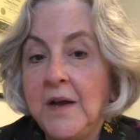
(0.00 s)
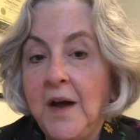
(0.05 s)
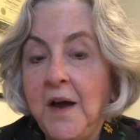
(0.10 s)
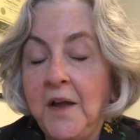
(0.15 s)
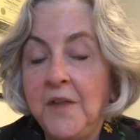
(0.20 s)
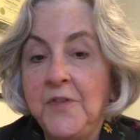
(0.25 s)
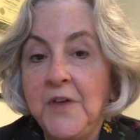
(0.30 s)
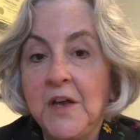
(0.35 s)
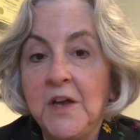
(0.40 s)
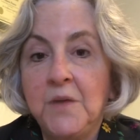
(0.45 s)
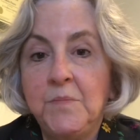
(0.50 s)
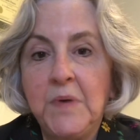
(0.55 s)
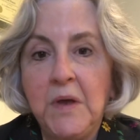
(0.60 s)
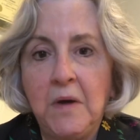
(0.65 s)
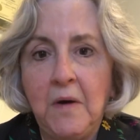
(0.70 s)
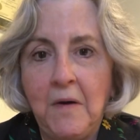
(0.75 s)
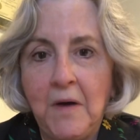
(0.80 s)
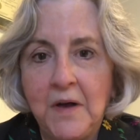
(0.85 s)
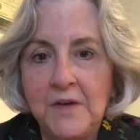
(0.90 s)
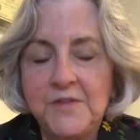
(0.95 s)
I think it'd be
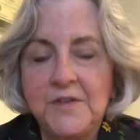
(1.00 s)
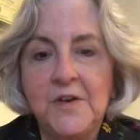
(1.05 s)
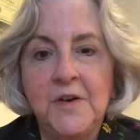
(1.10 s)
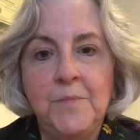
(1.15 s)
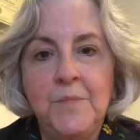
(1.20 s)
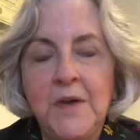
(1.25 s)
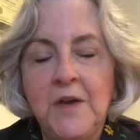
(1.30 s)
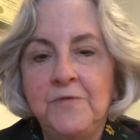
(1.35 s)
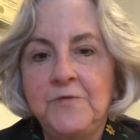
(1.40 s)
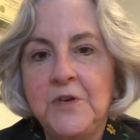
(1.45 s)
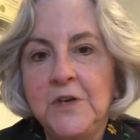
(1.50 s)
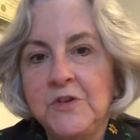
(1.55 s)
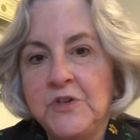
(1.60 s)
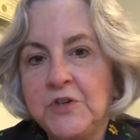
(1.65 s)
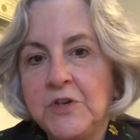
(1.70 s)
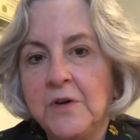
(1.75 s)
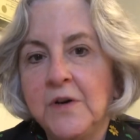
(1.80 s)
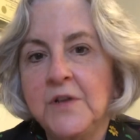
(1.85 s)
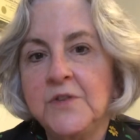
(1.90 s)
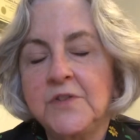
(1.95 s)
awesome if the
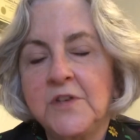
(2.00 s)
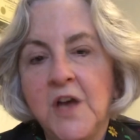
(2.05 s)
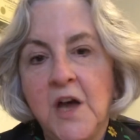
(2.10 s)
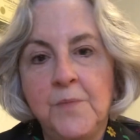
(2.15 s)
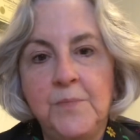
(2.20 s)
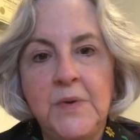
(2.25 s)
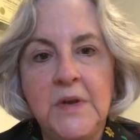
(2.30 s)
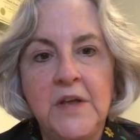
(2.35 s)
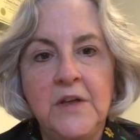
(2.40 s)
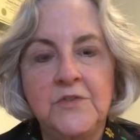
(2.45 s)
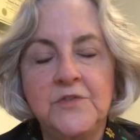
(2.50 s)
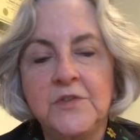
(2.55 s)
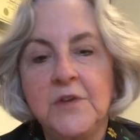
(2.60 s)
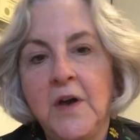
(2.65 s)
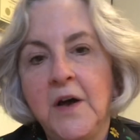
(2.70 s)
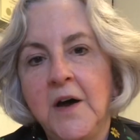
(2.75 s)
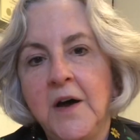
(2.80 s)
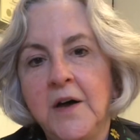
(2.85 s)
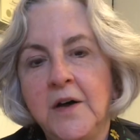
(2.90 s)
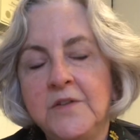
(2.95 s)
insurance companies
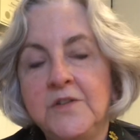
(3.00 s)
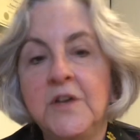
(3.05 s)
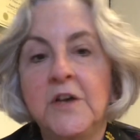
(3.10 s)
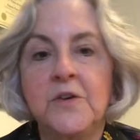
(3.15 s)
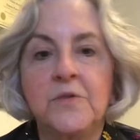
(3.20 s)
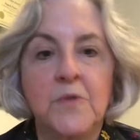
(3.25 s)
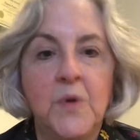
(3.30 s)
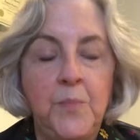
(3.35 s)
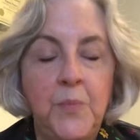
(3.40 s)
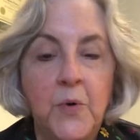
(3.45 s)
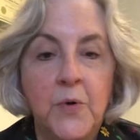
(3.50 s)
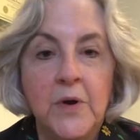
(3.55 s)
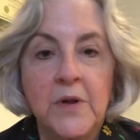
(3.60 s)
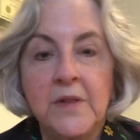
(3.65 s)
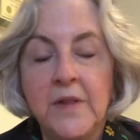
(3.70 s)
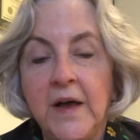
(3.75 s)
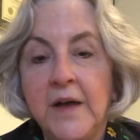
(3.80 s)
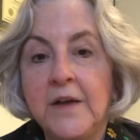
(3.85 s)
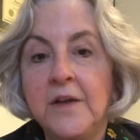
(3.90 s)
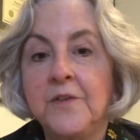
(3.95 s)
did a report
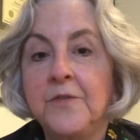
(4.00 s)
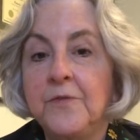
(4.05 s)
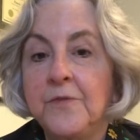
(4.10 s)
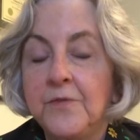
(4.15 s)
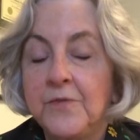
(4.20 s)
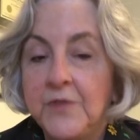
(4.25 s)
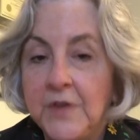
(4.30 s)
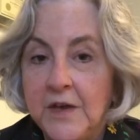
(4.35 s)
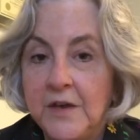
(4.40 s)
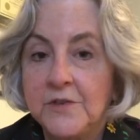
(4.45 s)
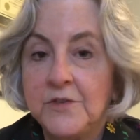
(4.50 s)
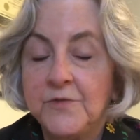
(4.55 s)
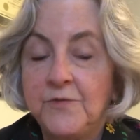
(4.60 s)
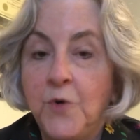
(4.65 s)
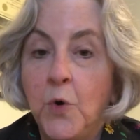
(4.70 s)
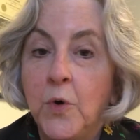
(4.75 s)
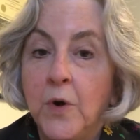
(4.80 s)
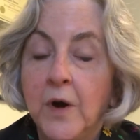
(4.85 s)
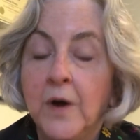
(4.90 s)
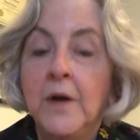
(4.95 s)
like this
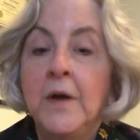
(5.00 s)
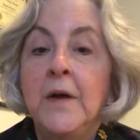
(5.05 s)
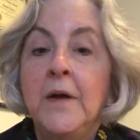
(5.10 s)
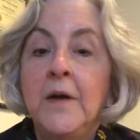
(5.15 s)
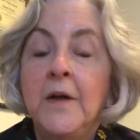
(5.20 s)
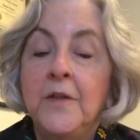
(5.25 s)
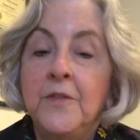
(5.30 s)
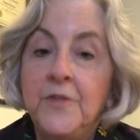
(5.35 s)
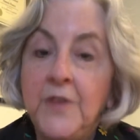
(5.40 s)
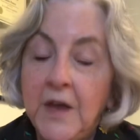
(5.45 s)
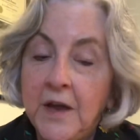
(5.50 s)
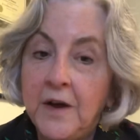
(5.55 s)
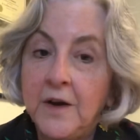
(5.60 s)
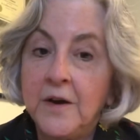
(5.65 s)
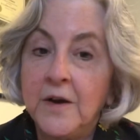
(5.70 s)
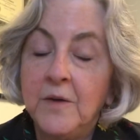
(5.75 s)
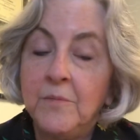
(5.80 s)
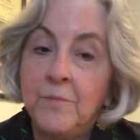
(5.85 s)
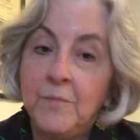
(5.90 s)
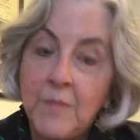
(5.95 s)
for
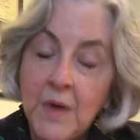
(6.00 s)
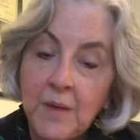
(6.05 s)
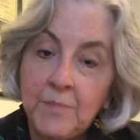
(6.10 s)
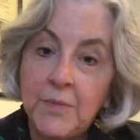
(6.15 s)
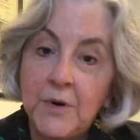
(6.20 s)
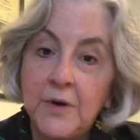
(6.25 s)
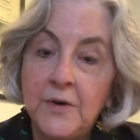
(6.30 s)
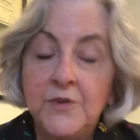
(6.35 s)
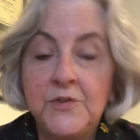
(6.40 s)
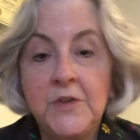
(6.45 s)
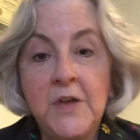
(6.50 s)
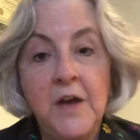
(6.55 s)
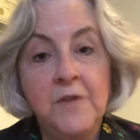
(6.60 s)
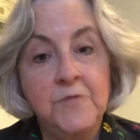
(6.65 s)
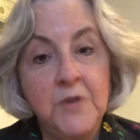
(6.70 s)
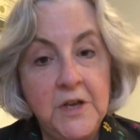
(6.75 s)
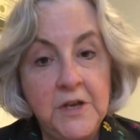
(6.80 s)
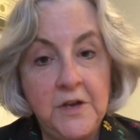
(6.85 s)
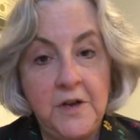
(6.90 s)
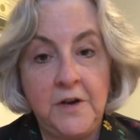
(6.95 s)
their members
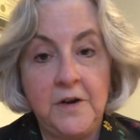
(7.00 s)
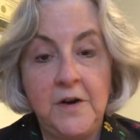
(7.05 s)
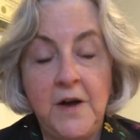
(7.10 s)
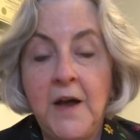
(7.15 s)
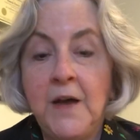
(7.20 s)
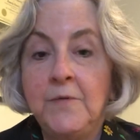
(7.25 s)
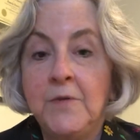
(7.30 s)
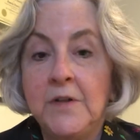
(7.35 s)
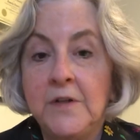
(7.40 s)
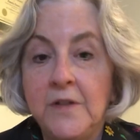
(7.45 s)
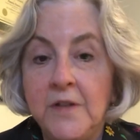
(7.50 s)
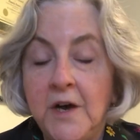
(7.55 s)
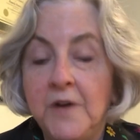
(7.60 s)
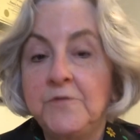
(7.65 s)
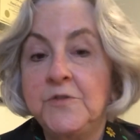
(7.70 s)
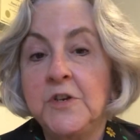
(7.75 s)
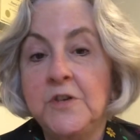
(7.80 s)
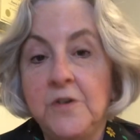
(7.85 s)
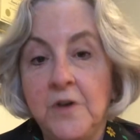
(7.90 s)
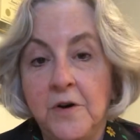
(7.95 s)
every year. I would love
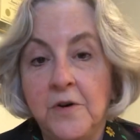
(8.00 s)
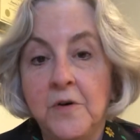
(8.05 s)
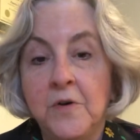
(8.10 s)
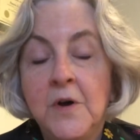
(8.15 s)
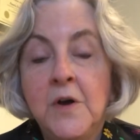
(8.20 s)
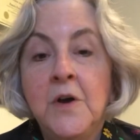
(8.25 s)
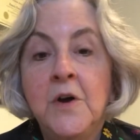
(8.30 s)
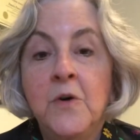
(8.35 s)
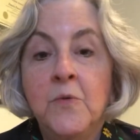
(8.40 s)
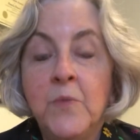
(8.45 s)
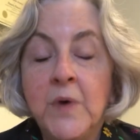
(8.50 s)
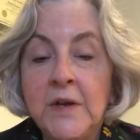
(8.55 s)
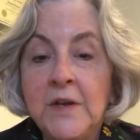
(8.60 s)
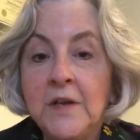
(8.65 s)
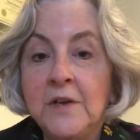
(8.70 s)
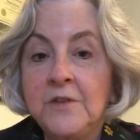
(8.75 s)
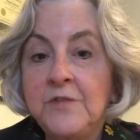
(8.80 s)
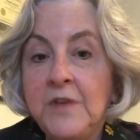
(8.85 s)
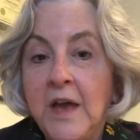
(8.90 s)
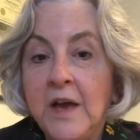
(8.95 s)
to know what
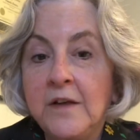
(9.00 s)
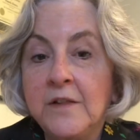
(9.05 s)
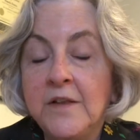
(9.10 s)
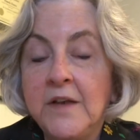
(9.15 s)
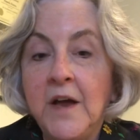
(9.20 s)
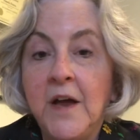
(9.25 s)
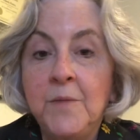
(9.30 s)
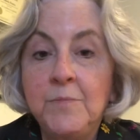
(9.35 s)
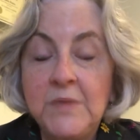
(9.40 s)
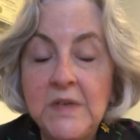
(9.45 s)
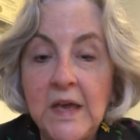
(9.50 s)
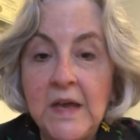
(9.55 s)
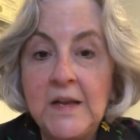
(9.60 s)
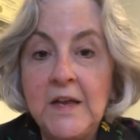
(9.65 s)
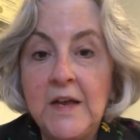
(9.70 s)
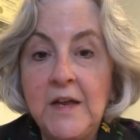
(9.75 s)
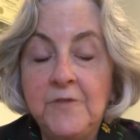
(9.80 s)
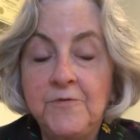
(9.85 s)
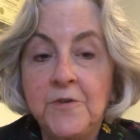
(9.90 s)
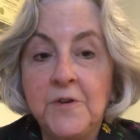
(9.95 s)
exactly I'm
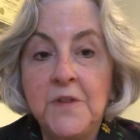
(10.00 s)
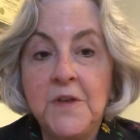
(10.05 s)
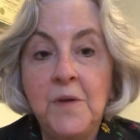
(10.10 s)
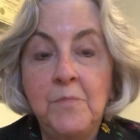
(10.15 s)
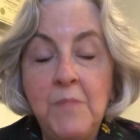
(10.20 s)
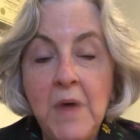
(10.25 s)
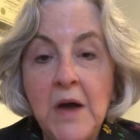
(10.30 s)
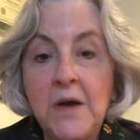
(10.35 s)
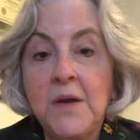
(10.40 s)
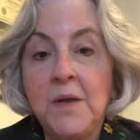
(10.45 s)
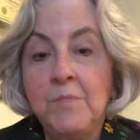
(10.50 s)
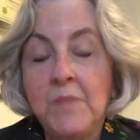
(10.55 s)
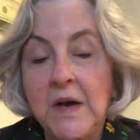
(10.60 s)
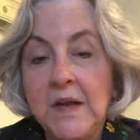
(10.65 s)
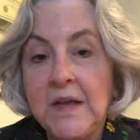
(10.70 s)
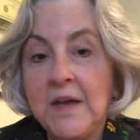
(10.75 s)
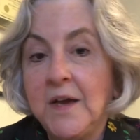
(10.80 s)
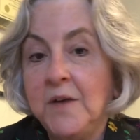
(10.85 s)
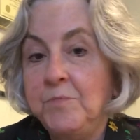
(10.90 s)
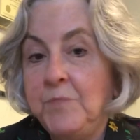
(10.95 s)
getting for the amount of
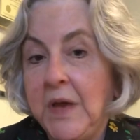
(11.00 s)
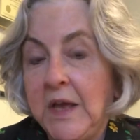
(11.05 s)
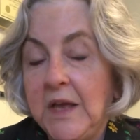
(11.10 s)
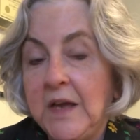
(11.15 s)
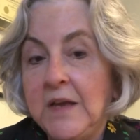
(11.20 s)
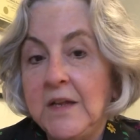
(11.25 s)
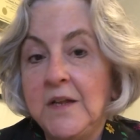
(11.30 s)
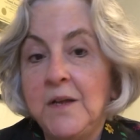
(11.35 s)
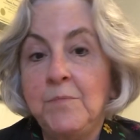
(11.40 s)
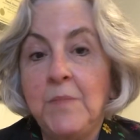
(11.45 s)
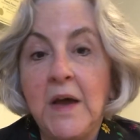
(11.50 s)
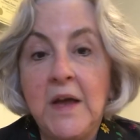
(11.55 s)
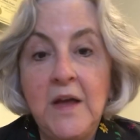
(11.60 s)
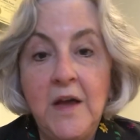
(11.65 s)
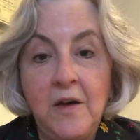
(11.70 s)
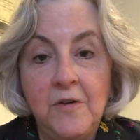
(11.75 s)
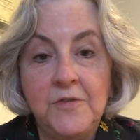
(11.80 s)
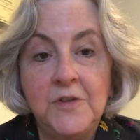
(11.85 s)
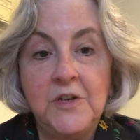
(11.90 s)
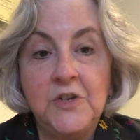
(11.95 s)
money I'm paying in my
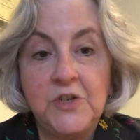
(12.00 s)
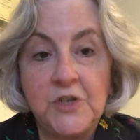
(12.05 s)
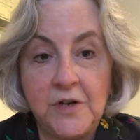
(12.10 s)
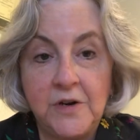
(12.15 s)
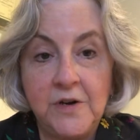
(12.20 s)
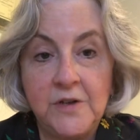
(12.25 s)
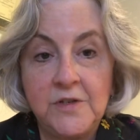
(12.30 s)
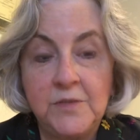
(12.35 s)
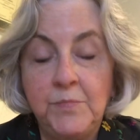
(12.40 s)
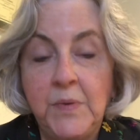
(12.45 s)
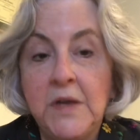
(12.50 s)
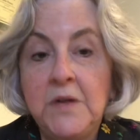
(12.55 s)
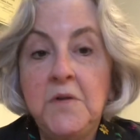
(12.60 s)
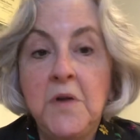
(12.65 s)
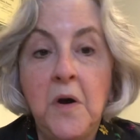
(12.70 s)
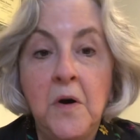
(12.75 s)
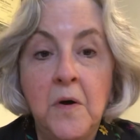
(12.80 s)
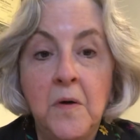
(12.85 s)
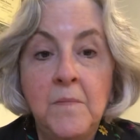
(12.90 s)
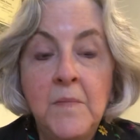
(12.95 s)
health insurance. But
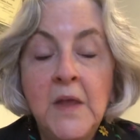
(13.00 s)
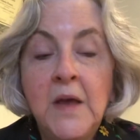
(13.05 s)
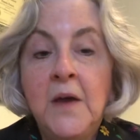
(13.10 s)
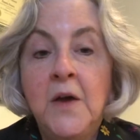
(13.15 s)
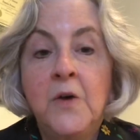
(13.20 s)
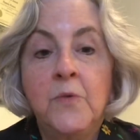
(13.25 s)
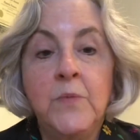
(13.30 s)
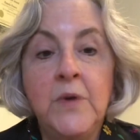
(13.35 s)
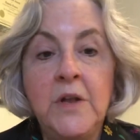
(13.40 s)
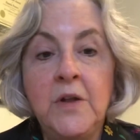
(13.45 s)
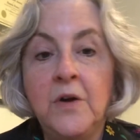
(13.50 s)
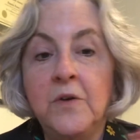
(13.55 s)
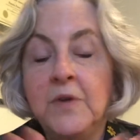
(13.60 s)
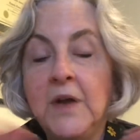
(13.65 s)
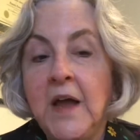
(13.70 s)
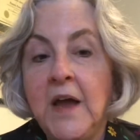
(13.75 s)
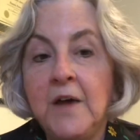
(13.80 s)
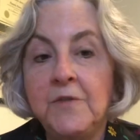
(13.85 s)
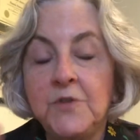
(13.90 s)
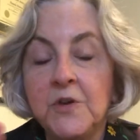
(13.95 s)
no, we don't
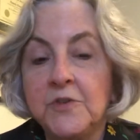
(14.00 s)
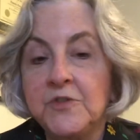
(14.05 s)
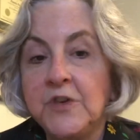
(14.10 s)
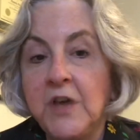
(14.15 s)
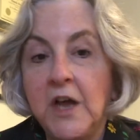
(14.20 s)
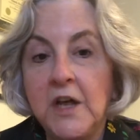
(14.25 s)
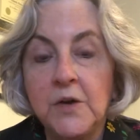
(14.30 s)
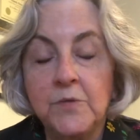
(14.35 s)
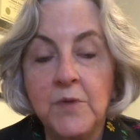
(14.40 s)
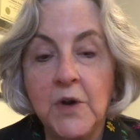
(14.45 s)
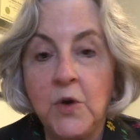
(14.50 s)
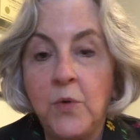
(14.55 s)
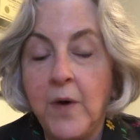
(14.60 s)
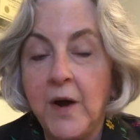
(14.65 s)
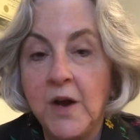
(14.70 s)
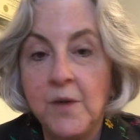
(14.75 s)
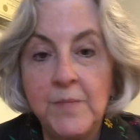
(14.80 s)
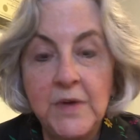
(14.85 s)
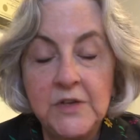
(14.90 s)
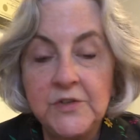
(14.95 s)
have those kind of
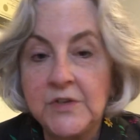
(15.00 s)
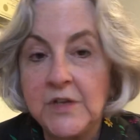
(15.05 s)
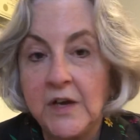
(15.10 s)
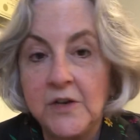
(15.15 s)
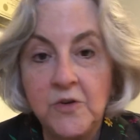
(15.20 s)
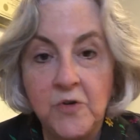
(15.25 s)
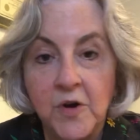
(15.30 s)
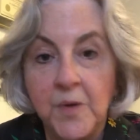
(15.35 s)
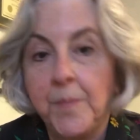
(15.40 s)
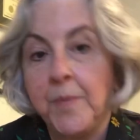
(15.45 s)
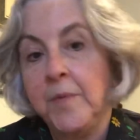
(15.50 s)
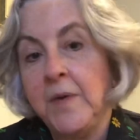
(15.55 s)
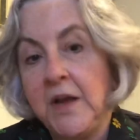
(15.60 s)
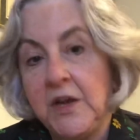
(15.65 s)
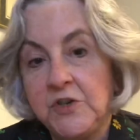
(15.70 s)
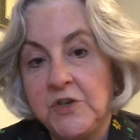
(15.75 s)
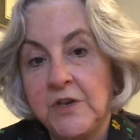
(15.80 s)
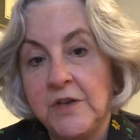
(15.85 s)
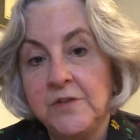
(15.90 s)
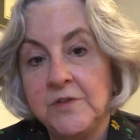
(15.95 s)
requirements on
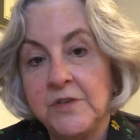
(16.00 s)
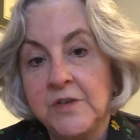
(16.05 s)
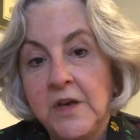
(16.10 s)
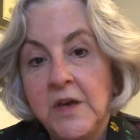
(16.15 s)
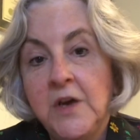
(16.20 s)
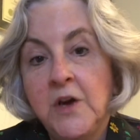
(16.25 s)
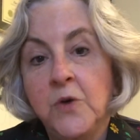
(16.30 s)
corporations.